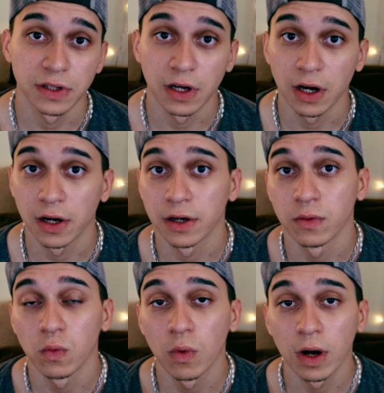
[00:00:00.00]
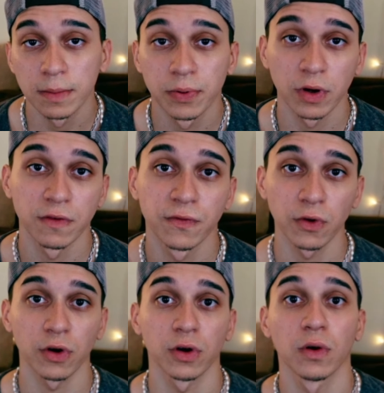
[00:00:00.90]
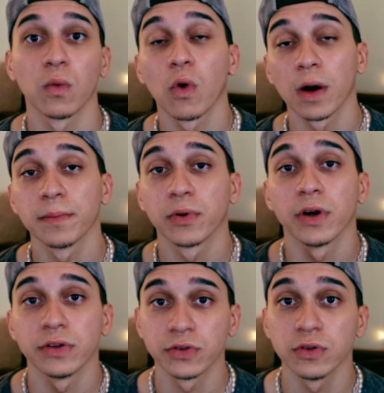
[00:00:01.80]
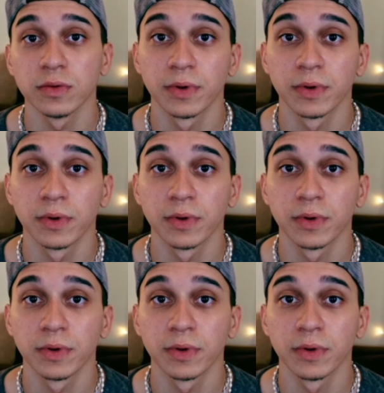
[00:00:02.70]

that are 1.4 or 1.2,